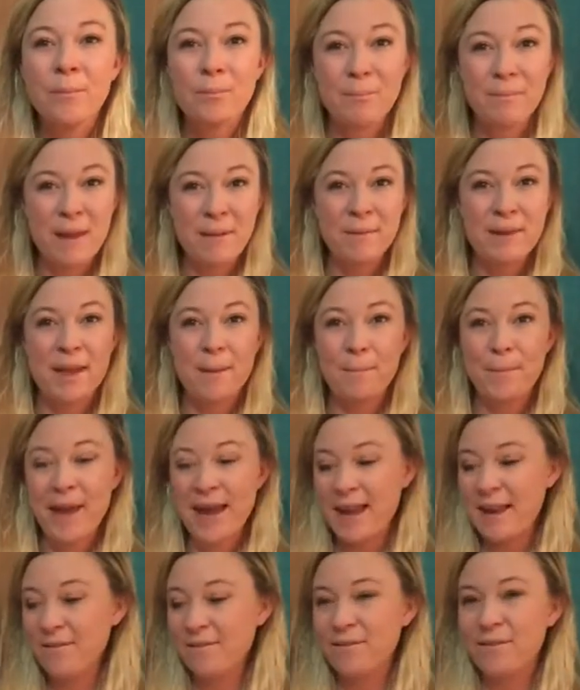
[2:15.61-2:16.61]
maybe a
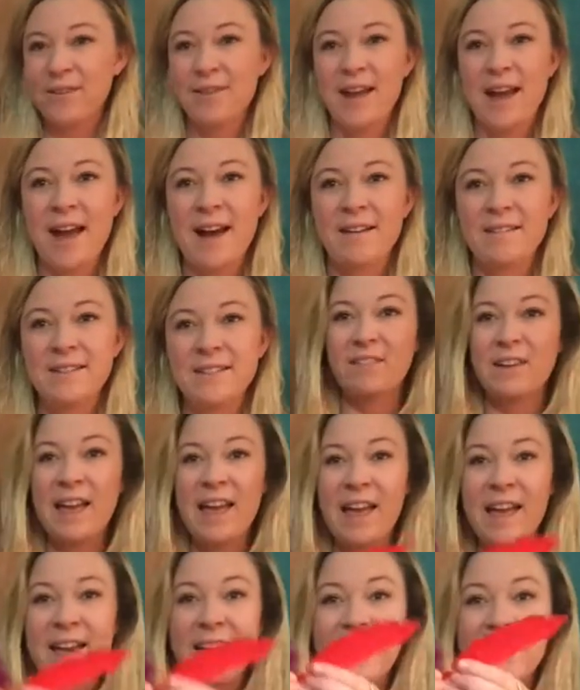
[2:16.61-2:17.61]
paint for the outside,
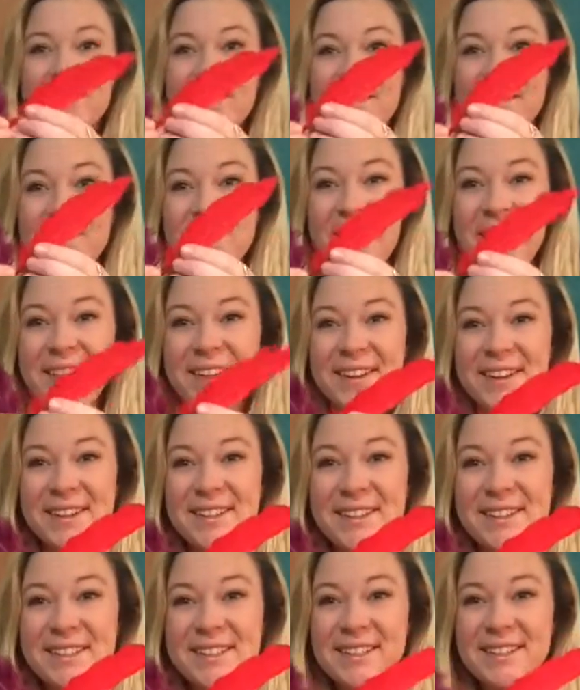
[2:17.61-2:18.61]
feathers,